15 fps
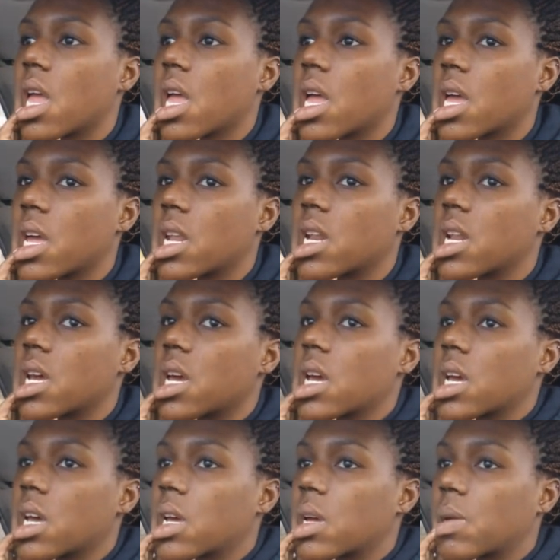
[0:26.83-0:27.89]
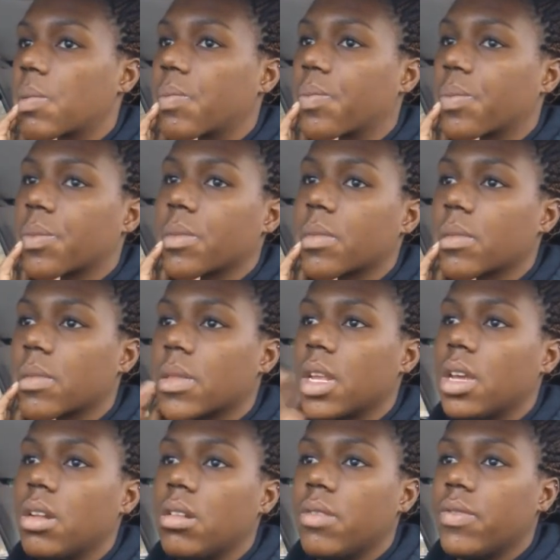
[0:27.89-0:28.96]
And, um,
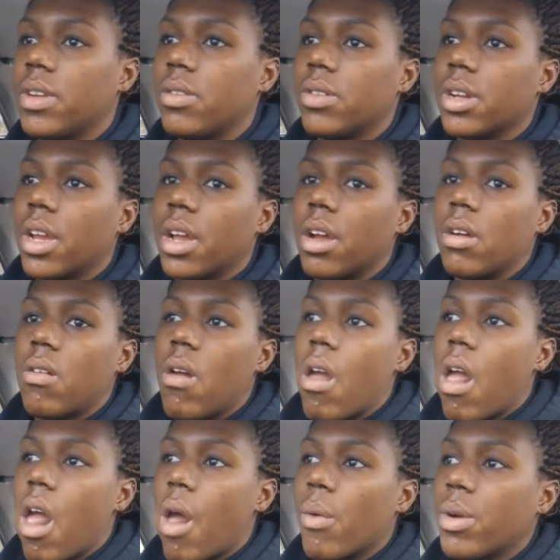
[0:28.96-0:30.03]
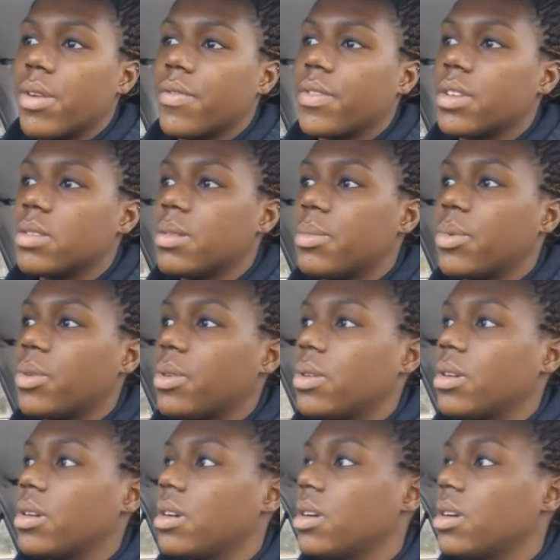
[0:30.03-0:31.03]
I don't even know where to go. I wonder if those people.